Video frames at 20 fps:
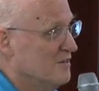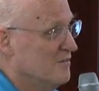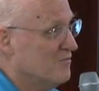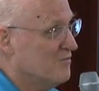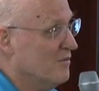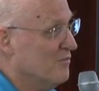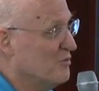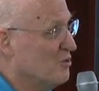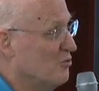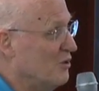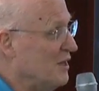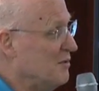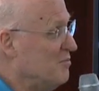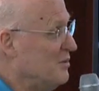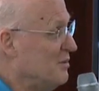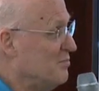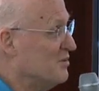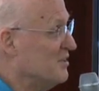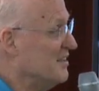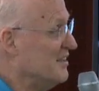from the way
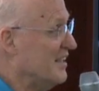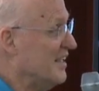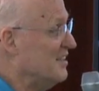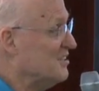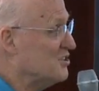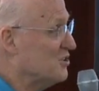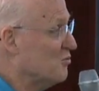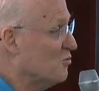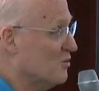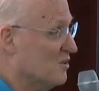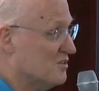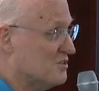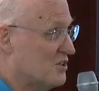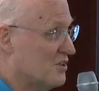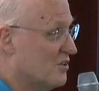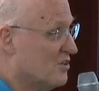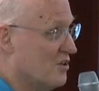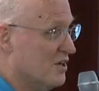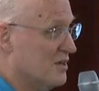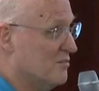people in the ancient world
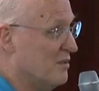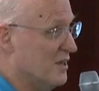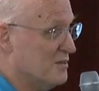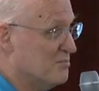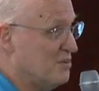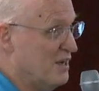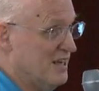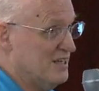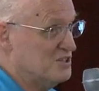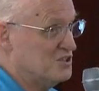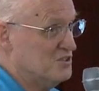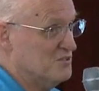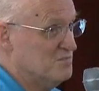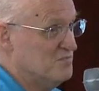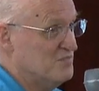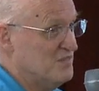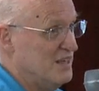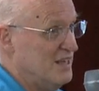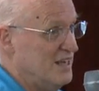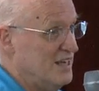thought about passion.
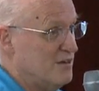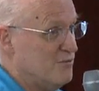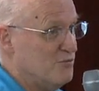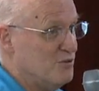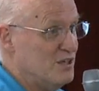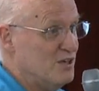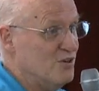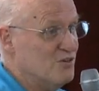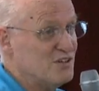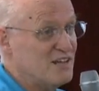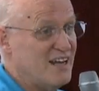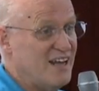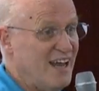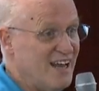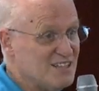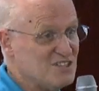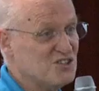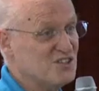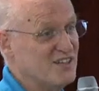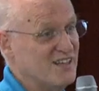And if we don't
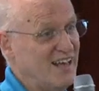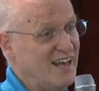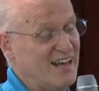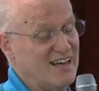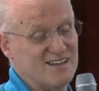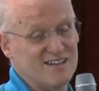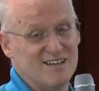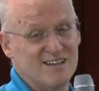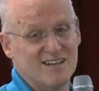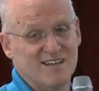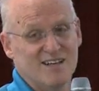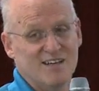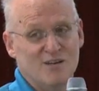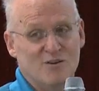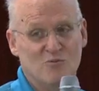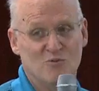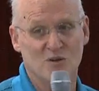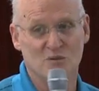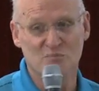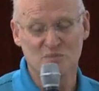catch that,
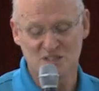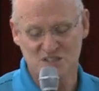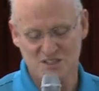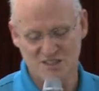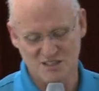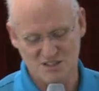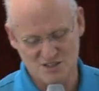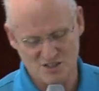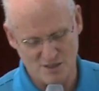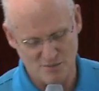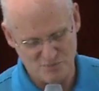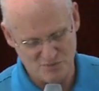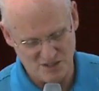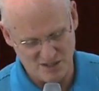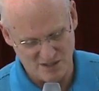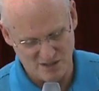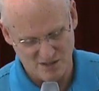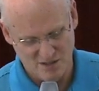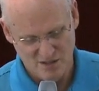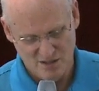we're missing
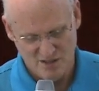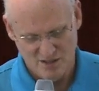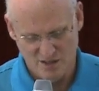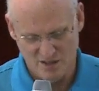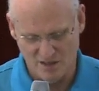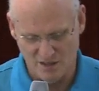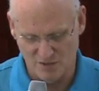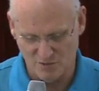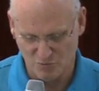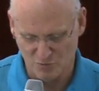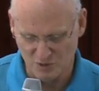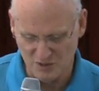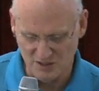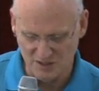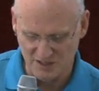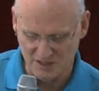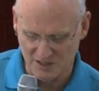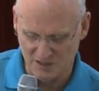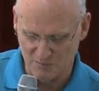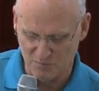something
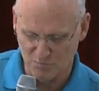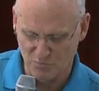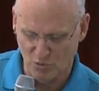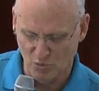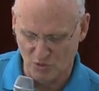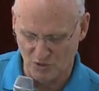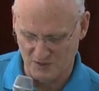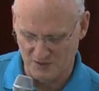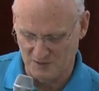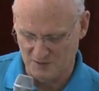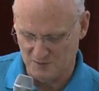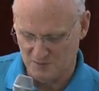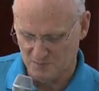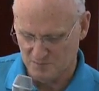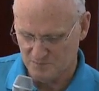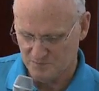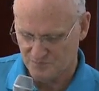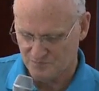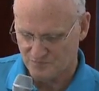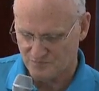really important.
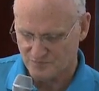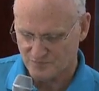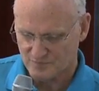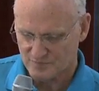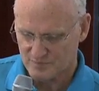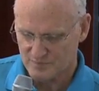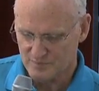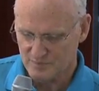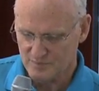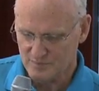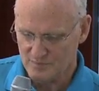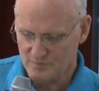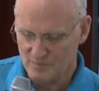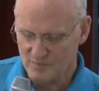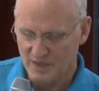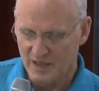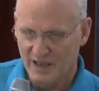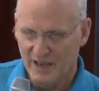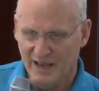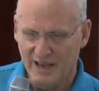
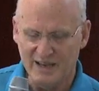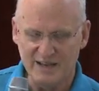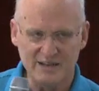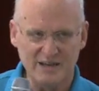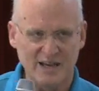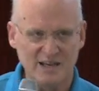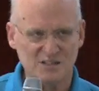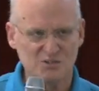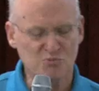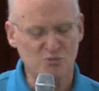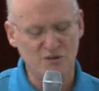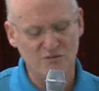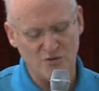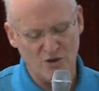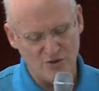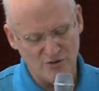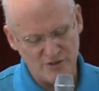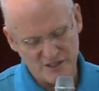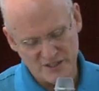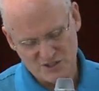And as we've
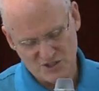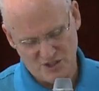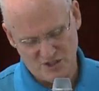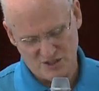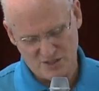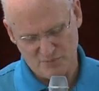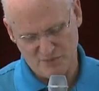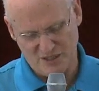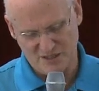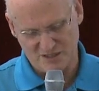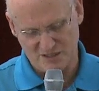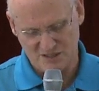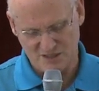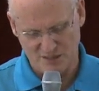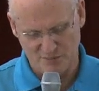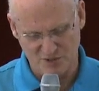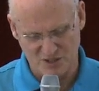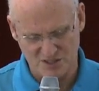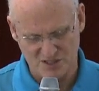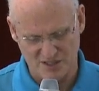already talked about to
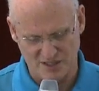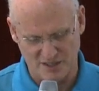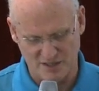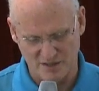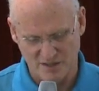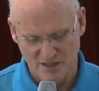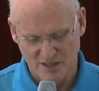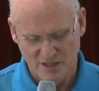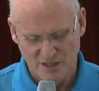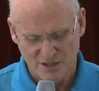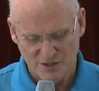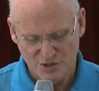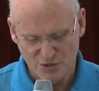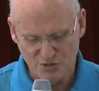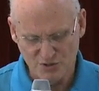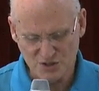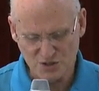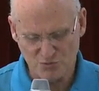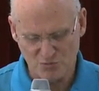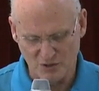some extent,
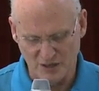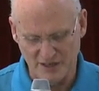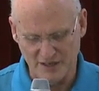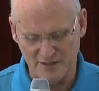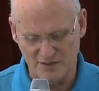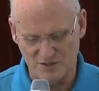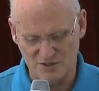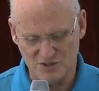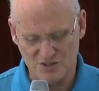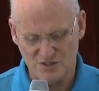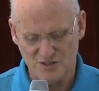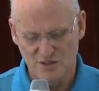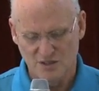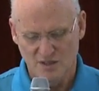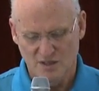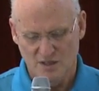Jewish writers